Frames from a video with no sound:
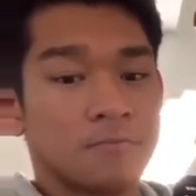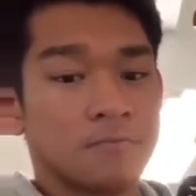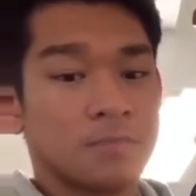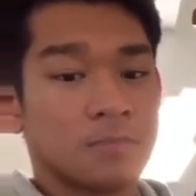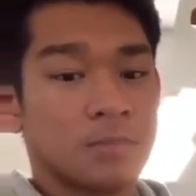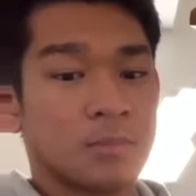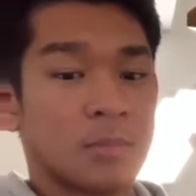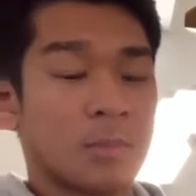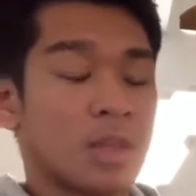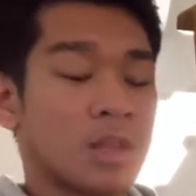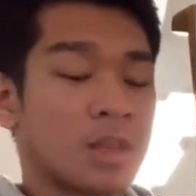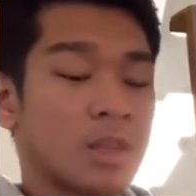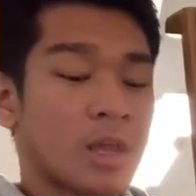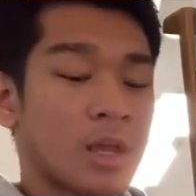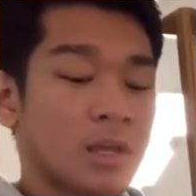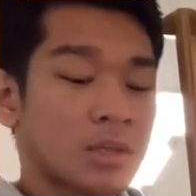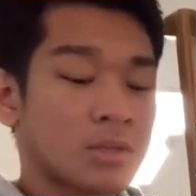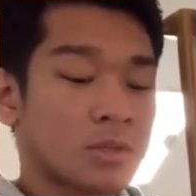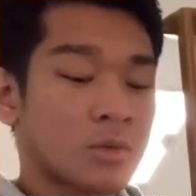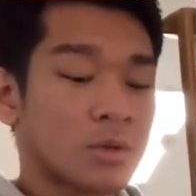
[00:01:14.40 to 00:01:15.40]
The
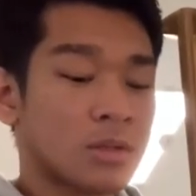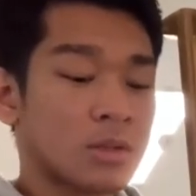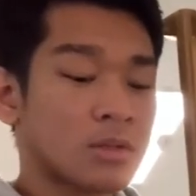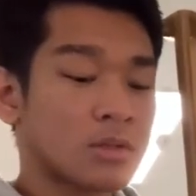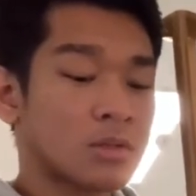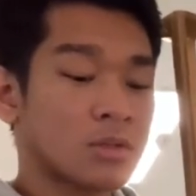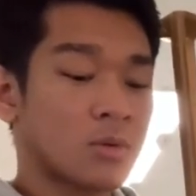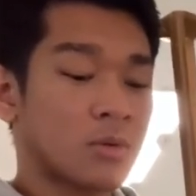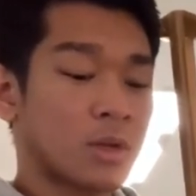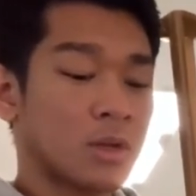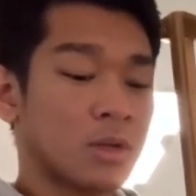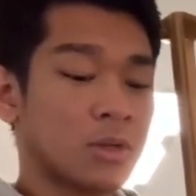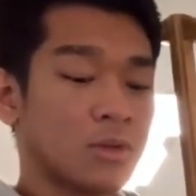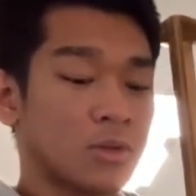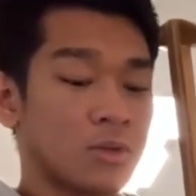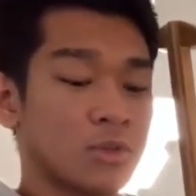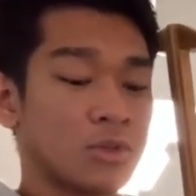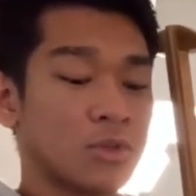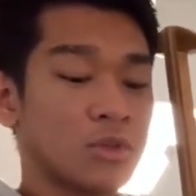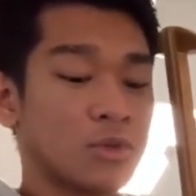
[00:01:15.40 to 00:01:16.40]
next one, so we're gonna
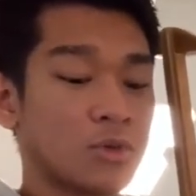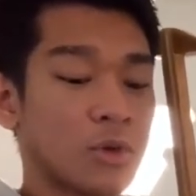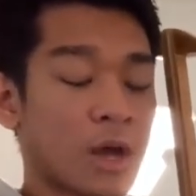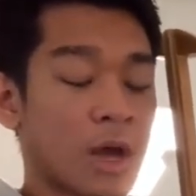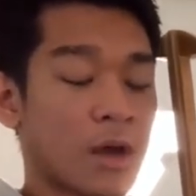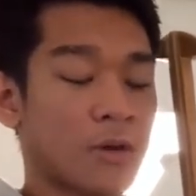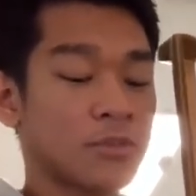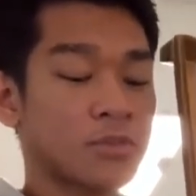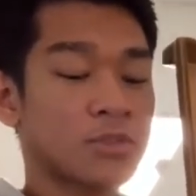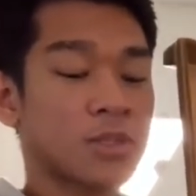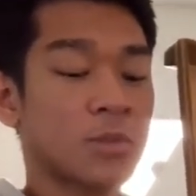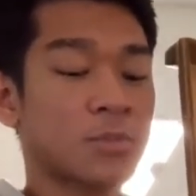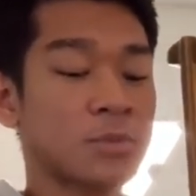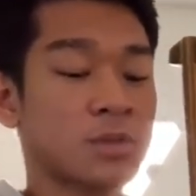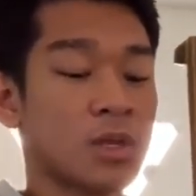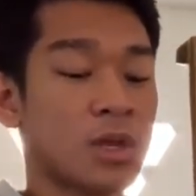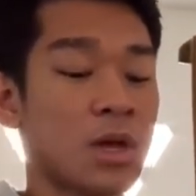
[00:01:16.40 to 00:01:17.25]
do 2 half steps up.